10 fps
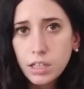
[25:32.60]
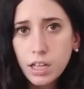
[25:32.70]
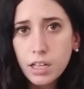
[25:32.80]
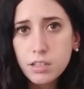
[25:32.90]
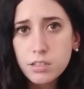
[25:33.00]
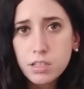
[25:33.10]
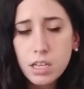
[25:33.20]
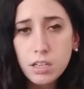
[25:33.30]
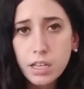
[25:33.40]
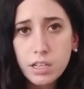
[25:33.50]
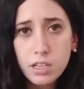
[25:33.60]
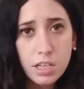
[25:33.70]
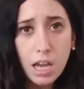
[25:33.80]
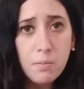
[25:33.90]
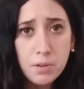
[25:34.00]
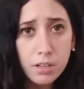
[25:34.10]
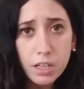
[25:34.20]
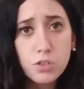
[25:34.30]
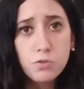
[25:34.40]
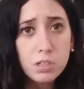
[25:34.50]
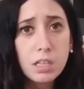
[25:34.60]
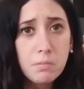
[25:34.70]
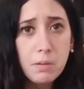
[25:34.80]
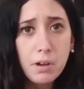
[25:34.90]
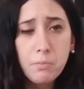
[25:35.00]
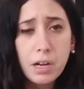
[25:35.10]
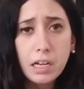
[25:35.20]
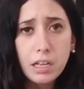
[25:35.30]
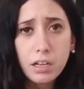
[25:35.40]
And he like kept on like drilling me about money,